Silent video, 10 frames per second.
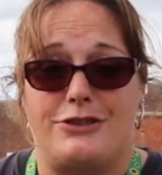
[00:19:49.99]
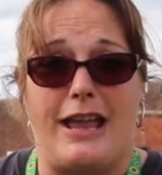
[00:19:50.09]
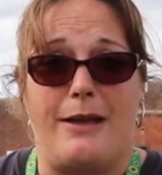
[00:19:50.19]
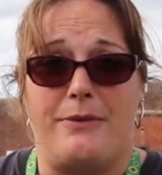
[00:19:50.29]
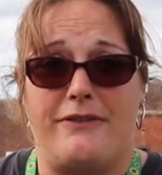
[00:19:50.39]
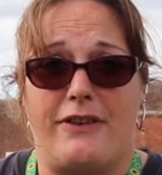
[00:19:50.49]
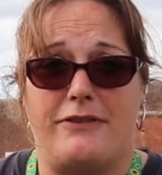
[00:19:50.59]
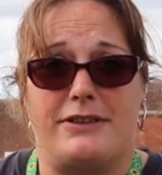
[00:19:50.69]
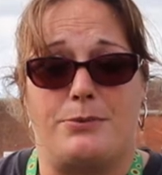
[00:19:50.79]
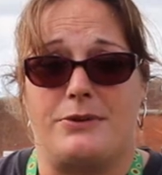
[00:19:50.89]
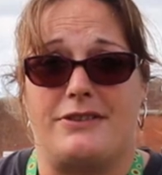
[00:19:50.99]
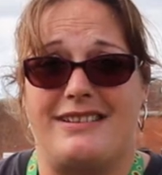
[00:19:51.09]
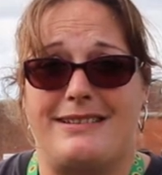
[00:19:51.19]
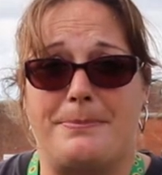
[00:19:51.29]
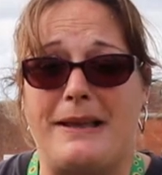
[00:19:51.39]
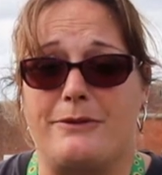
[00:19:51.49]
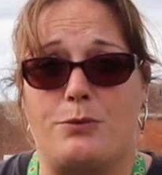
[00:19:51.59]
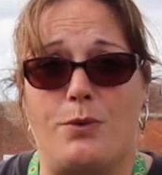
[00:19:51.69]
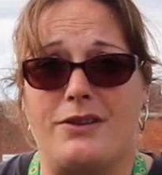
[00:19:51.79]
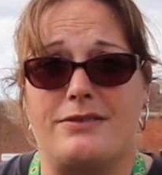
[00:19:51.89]
share with others what to
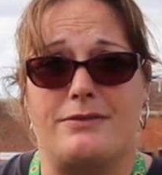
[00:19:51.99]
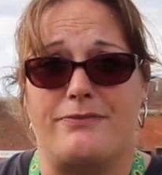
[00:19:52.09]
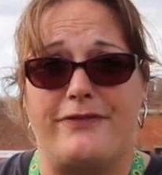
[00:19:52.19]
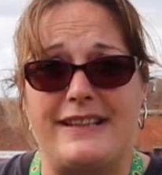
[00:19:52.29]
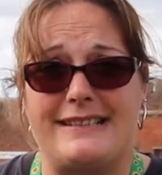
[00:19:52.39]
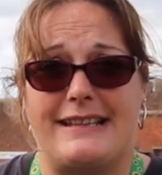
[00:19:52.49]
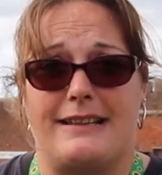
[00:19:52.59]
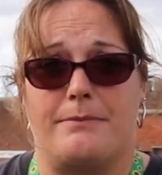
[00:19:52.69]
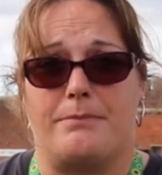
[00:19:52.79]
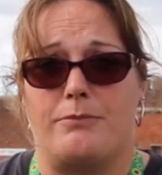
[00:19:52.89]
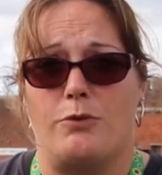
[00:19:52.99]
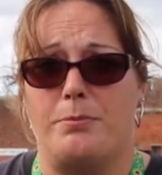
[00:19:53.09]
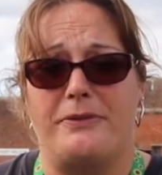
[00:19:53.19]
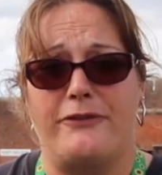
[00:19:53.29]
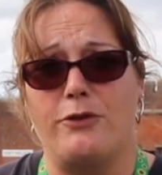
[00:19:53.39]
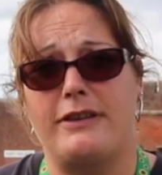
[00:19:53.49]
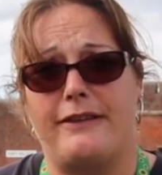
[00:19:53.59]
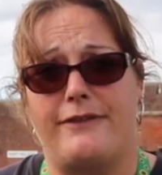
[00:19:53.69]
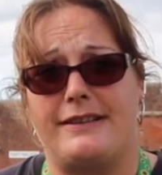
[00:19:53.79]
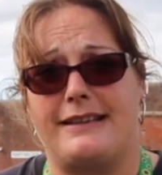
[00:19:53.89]
expect whilst visiting or before
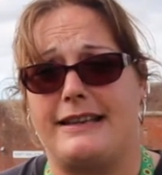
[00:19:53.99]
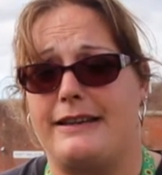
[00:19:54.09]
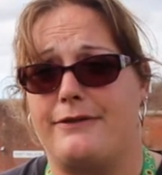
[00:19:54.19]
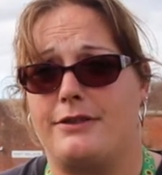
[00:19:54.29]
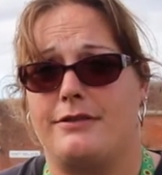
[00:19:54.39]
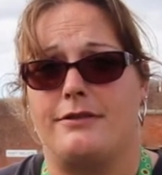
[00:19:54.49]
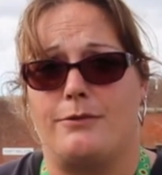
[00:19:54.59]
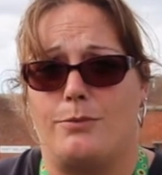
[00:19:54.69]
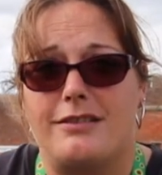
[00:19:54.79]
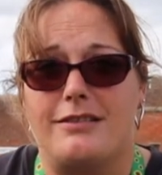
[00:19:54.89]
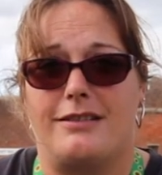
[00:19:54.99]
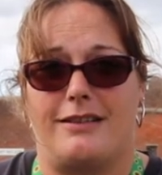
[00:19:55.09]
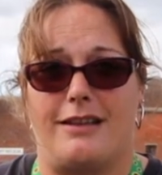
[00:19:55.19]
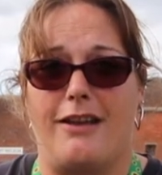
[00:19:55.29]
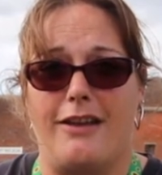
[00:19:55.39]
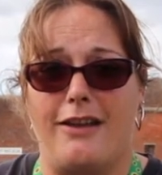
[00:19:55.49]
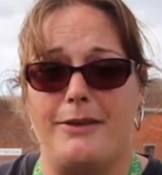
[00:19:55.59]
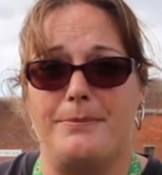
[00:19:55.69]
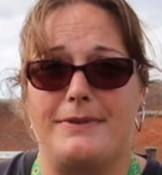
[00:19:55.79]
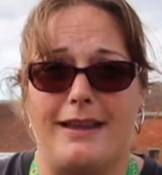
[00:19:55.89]
they visit even. I
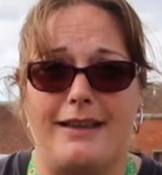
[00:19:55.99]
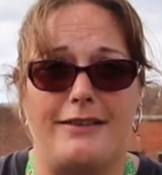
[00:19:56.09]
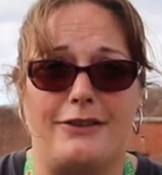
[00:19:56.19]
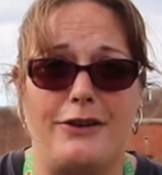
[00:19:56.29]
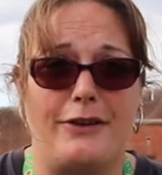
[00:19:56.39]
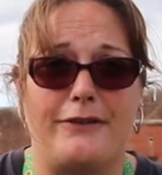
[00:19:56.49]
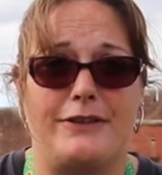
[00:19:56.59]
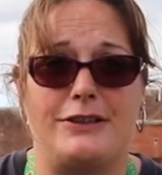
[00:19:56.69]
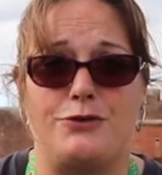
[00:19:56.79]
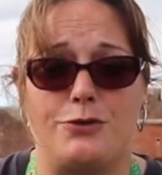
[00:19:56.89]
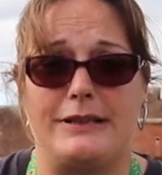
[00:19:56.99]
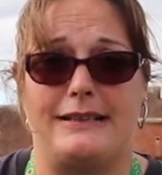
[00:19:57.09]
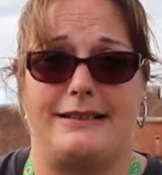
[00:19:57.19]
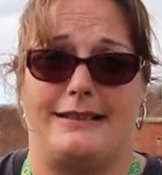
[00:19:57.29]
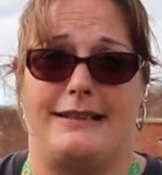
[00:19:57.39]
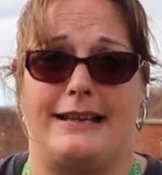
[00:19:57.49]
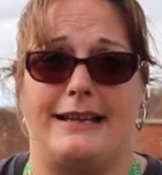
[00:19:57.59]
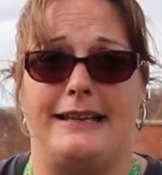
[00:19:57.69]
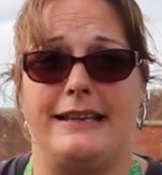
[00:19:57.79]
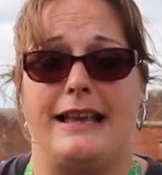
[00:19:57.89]
hope that you have enjoyed
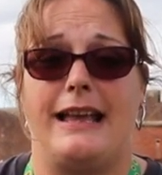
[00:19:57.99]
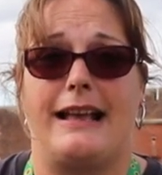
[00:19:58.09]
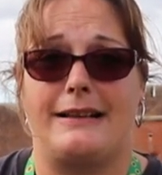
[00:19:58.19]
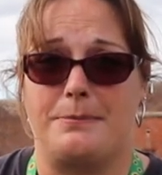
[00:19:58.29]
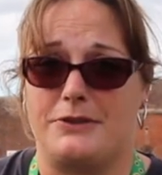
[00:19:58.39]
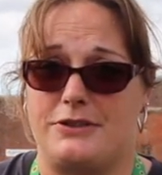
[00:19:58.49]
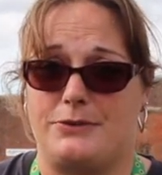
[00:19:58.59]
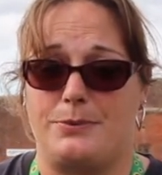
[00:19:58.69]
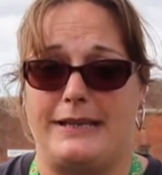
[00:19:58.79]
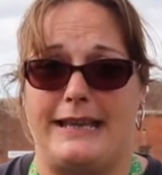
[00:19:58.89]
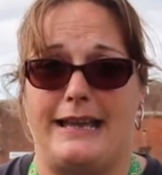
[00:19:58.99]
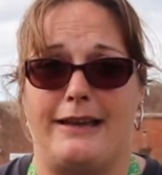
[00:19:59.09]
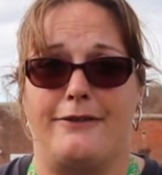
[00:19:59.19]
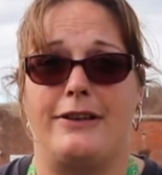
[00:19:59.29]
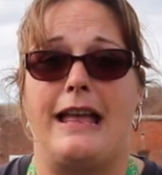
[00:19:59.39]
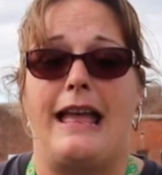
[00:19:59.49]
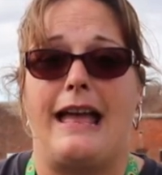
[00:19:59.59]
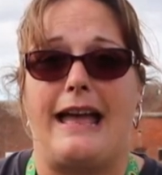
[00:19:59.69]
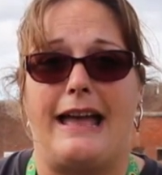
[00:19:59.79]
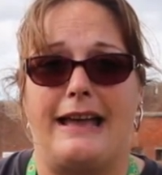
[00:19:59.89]
today as much as we have
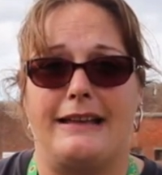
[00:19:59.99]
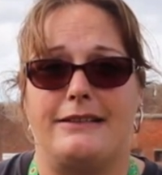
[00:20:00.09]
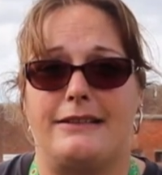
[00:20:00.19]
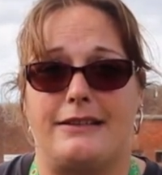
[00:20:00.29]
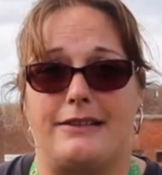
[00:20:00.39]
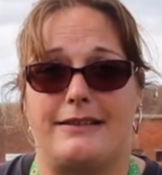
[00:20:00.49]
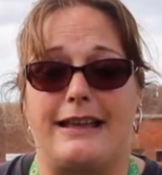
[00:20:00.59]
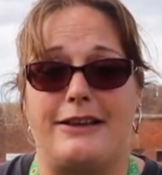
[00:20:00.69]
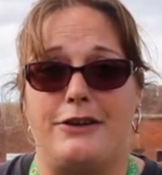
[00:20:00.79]
and that